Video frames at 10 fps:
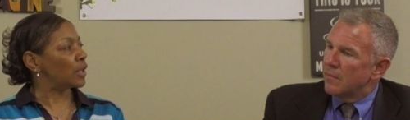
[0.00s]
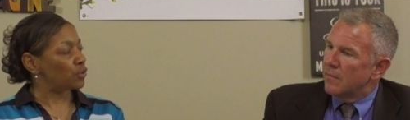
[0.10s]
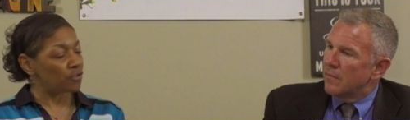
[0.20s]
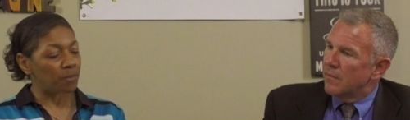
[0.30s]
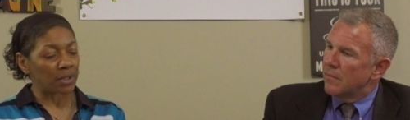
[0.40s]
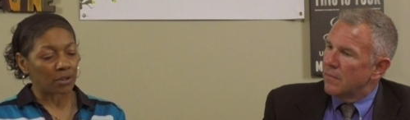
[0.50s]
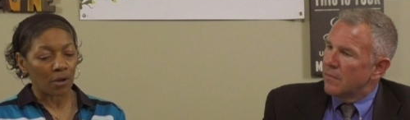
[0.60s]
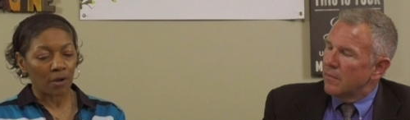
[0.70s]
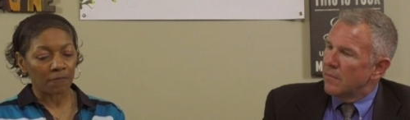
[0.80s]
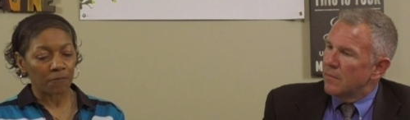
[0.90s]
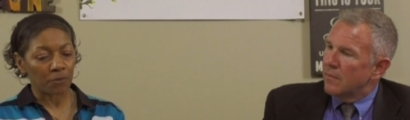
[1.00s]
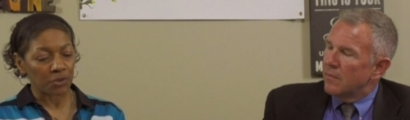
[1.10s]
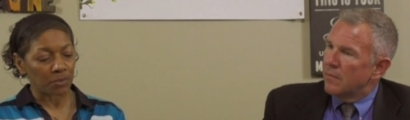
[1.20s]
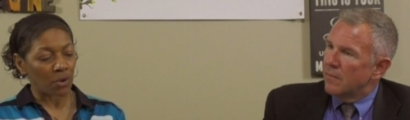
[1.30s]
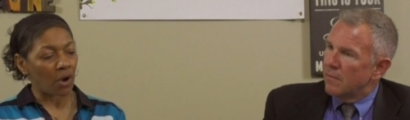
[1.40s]
Speaker 1: that you've been a law
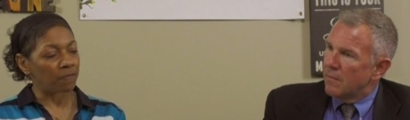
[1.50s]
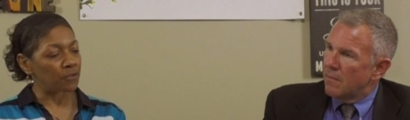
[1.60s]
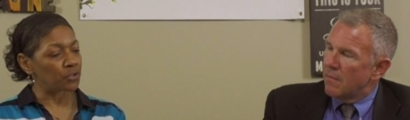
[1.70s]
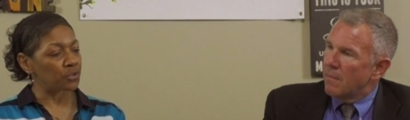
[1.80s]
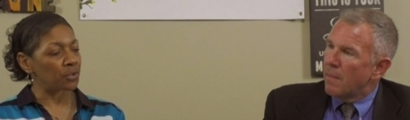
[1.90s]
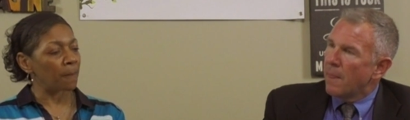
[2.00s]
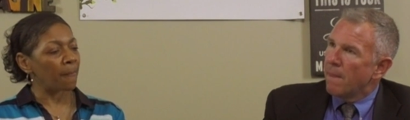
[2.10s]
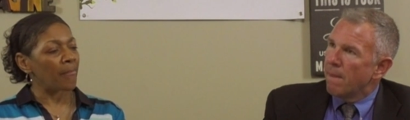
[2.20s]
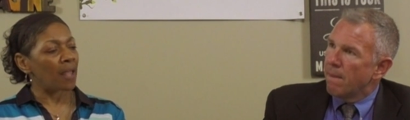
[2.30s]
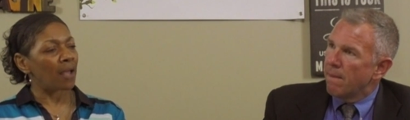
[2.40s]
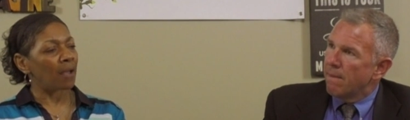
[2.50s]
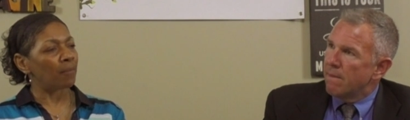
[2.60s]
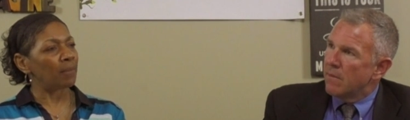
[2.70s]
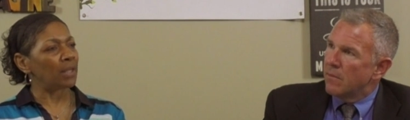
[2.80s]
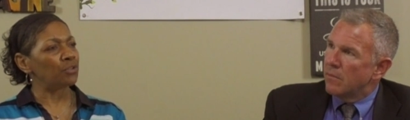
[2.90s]
enforcement officer.
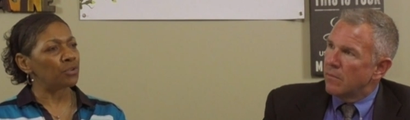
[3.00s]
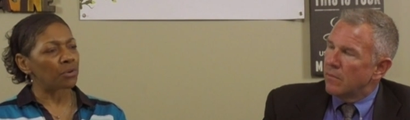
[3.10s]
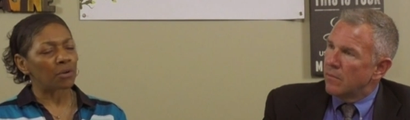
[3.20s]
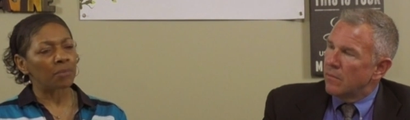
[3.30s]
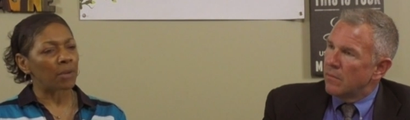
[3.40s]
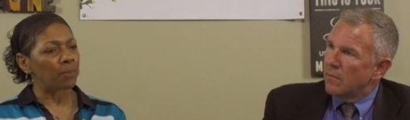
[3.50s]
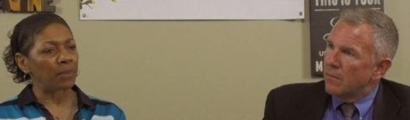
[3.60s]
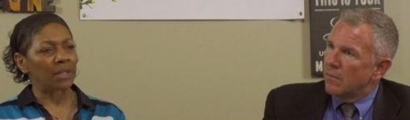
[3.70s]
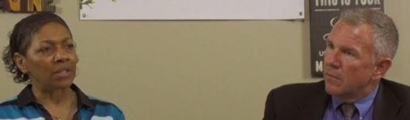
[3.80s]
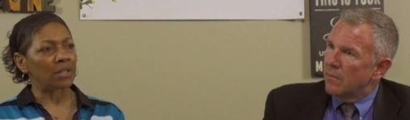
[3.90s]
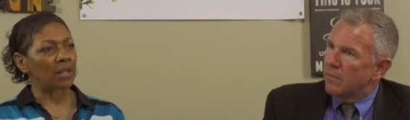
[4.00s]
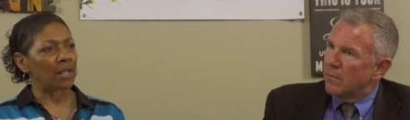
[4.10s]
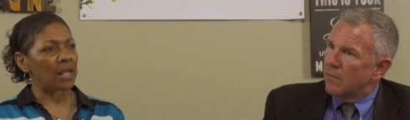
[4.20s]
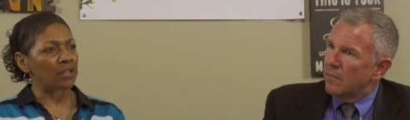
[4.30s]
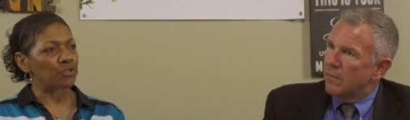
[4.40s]
Um, in your opinion,
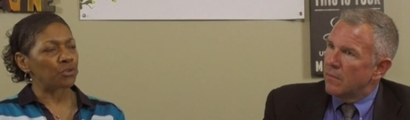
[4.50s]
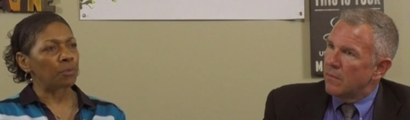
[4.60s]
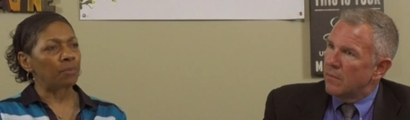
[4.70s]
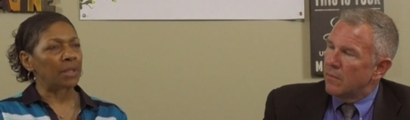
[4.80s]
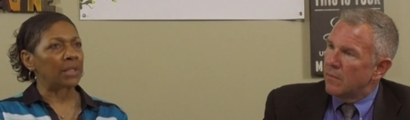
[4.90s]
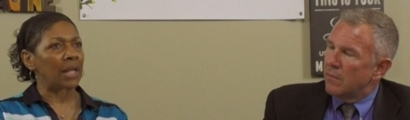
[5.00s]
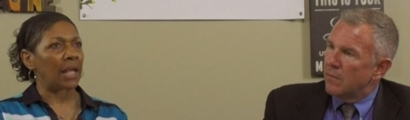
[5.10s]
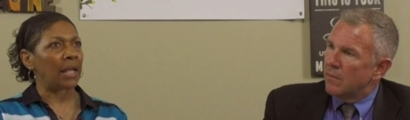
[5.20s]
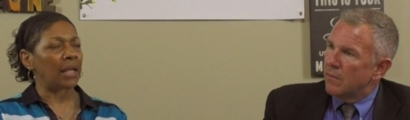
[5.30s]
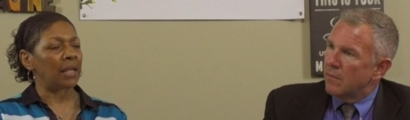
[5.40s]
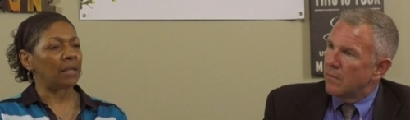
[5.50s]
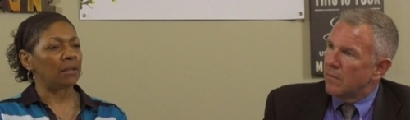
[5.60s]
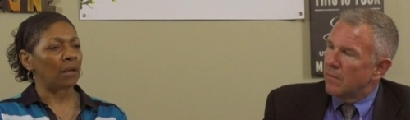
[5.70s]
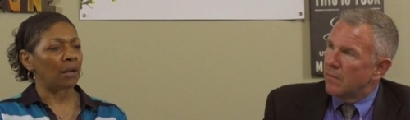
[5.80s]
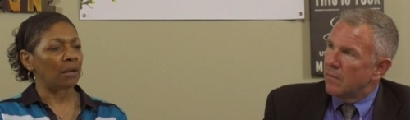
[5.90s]
has there been
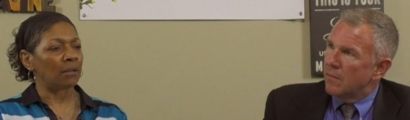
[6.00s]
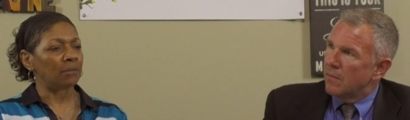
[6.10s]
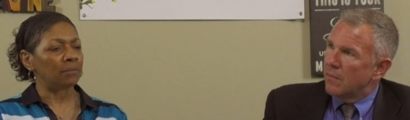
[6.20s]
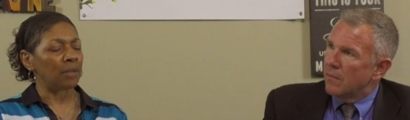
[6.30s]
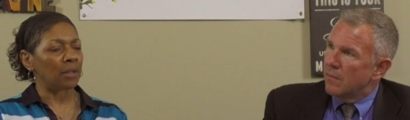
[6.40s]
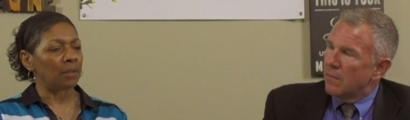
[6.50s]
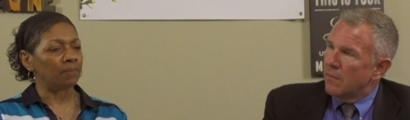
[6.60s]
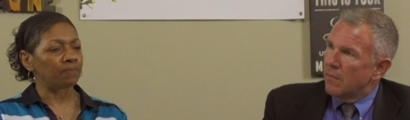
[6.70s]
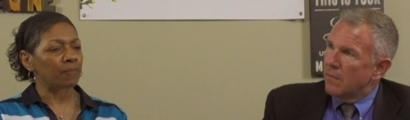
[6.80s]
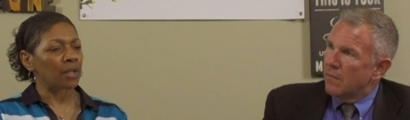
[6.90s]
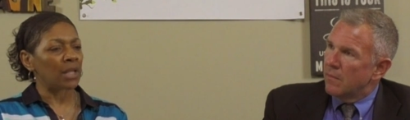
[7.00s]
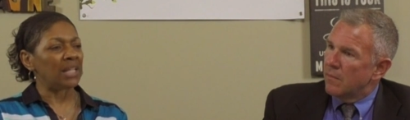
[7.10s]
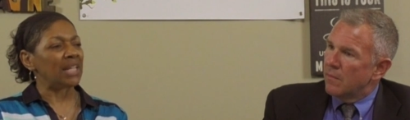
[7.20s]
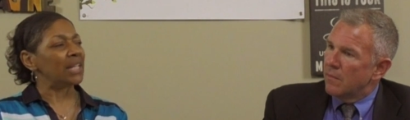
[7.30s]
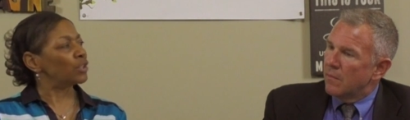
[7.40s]
a uh, um,
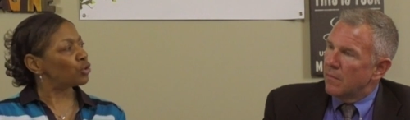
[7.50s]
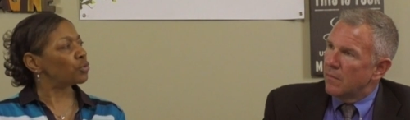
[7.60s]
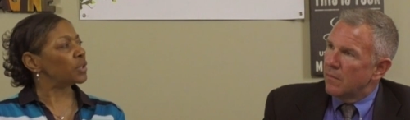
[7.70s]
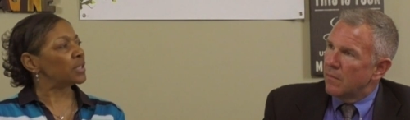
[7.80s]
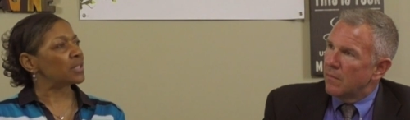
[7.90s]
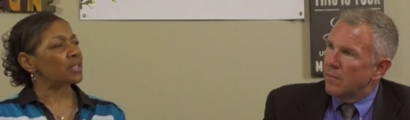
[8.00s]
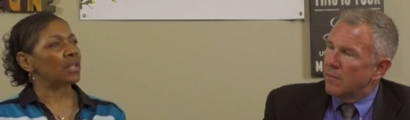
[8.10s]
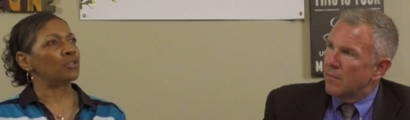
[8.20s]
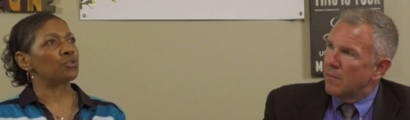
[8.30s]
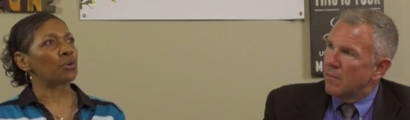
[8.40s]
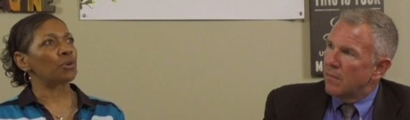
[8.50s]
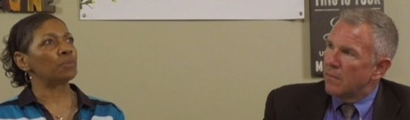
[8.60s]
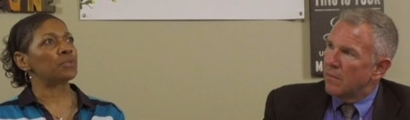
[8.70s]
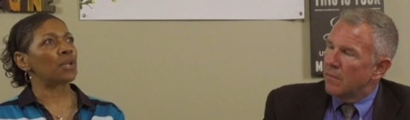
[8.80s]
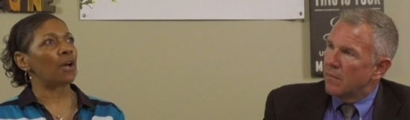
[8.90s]
an increase in
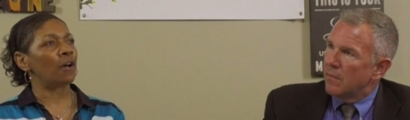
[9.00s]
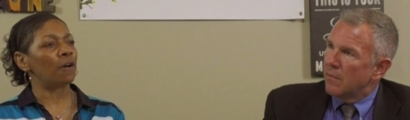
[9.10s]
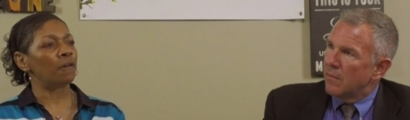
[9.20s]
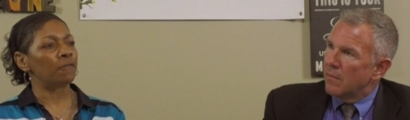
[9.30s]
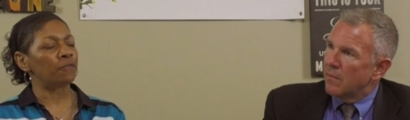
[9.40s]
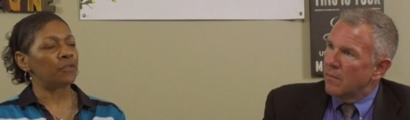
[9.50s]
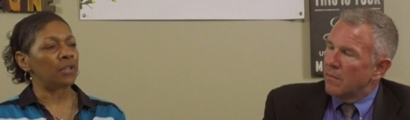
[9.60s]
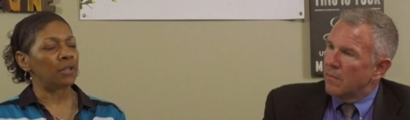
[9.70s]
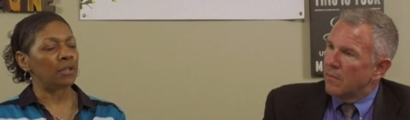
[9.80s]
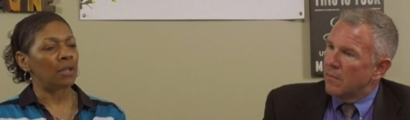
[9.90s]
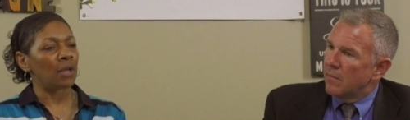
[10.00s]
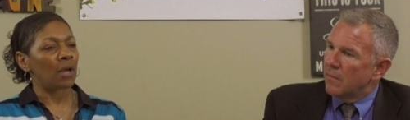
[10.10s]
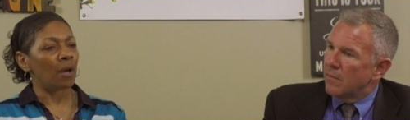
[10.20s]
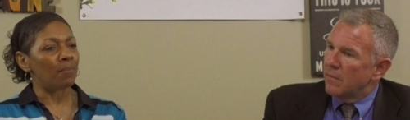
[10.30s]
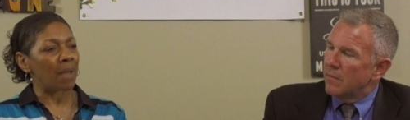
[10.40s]
terms of the
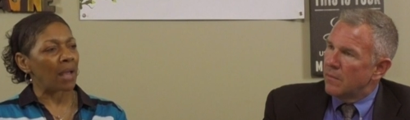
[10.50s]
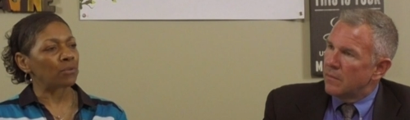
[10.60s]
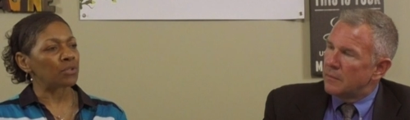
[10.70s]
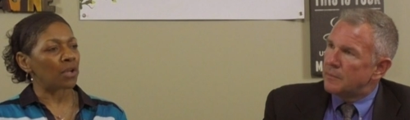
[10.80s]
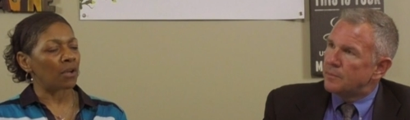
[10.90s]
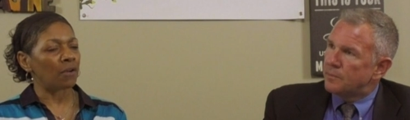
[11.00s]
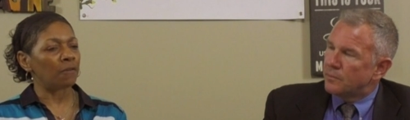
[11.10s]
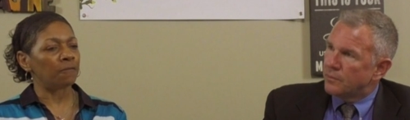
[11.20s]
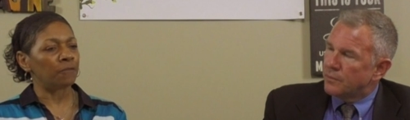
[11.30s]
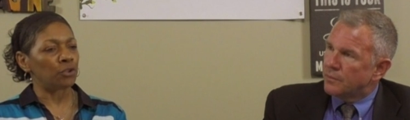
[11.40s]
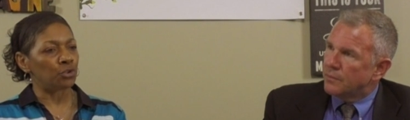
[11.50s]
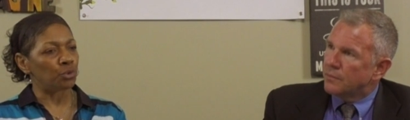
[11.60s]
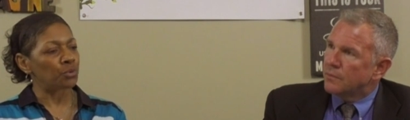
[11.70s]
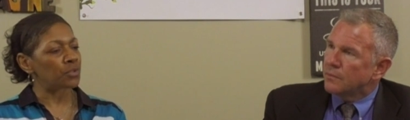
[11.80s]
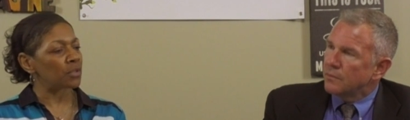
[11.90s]
amount of
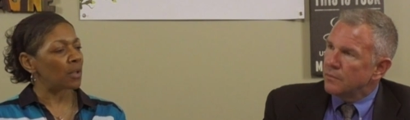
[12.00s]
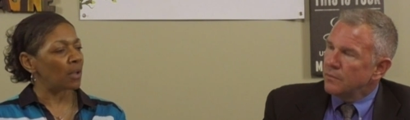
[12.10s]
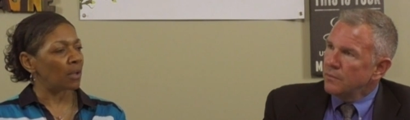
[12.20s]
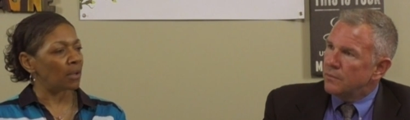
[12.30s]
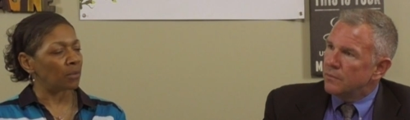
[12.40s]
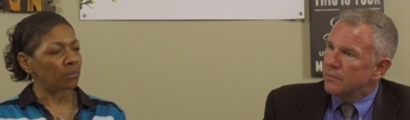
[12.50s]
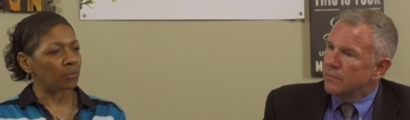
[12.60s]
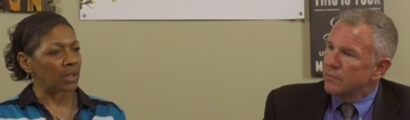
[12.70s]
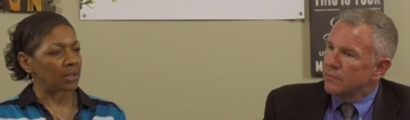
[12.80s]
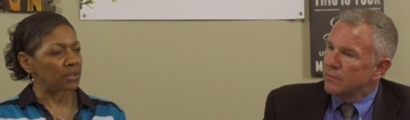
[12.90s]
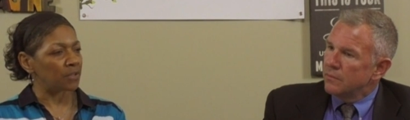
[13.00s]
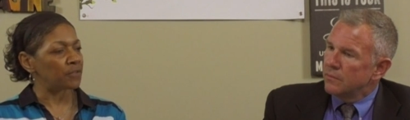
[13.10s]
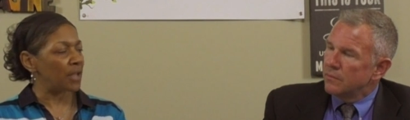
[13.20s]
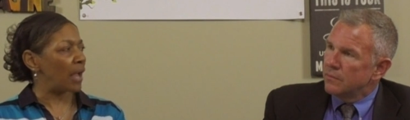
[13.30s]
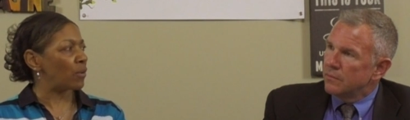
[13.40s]
use uh, relative
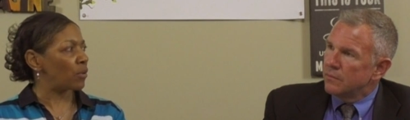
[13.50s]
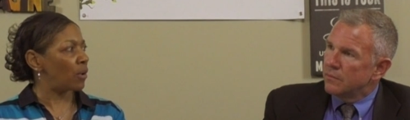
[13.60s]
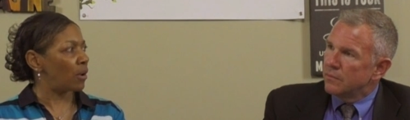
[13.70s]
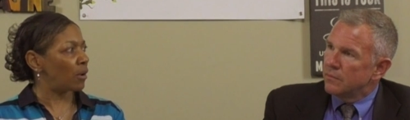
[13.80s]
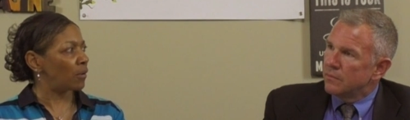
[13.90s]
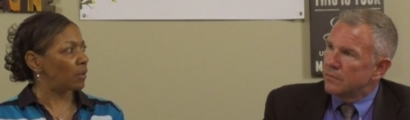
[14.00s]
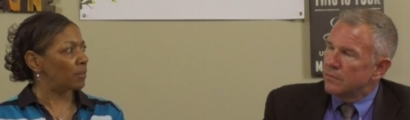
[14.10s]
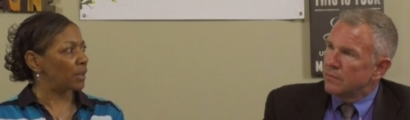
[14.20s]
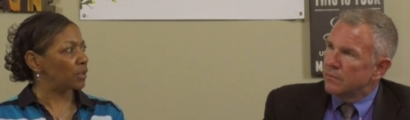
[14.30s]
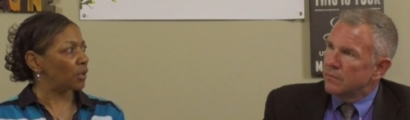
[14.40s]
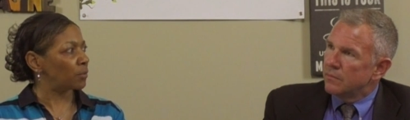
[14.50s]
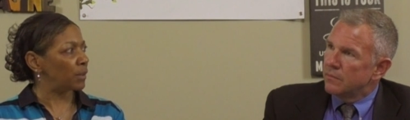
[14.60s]
to alcohol among young